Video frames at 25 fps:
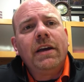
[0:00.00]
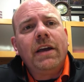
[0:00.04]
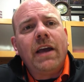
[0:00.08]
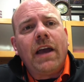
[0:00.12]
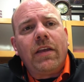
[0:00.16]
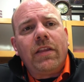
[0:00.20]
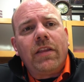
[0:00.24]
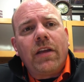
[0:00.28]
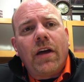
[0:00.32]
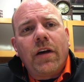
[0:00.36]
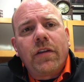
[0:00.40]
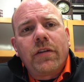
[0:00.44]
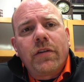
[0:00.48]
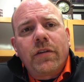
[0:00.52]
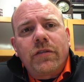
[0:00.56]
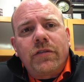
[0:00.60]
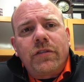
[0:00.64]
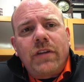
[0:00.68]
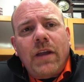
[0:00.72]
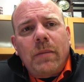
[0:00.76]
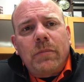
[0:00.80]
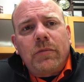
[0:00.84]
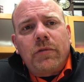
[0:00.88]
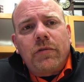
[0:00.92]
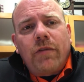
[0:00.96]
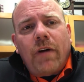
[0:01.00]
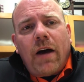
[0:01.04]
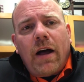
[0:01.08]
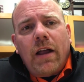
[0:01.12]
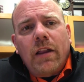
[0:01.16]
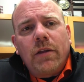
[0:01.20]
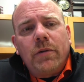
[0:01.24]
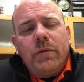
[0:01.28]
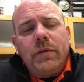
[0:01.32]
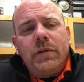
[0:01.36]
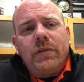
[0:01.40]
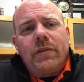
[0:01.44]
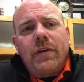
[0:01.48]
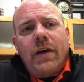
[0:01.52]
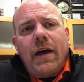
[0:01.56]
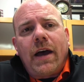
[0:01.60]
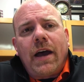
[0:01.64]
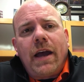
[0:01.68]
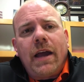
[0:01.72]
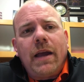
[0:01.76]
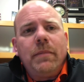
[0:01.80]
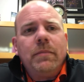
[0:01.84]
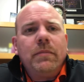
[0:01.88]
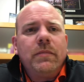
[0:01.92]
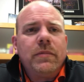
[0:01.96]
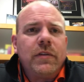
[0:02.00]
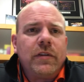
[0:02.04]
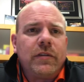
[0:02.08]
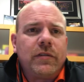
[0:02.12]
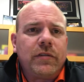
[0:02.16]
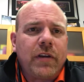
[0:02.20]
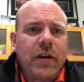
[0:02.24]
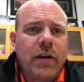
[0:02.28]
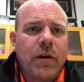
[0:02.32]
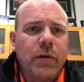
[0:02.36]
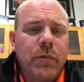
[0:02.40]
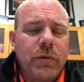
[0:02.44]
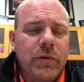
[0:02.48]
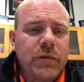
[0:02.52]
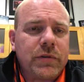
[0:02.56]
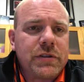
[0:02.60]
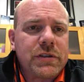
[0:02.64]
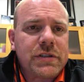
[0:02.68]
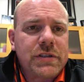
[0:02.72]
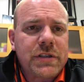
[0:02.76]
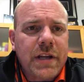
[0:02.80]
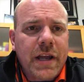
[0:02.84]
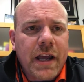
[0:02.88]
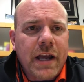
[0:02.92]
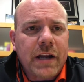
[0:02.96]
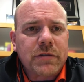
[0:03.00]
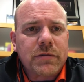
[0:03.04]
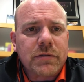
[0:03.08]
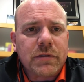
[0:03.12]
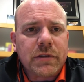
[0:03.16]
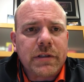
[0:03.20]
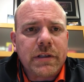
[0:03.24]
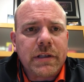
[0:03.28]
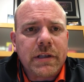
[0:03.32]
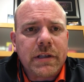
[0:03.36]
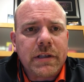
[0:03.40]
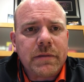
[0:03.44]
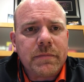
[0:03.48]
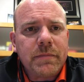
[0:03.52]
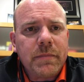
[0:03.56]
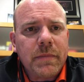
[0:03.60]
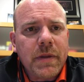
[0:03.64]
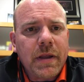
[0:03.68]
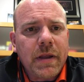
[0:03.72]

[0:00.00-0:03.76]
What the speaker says: and the other steps follow in time, the sale will just naturally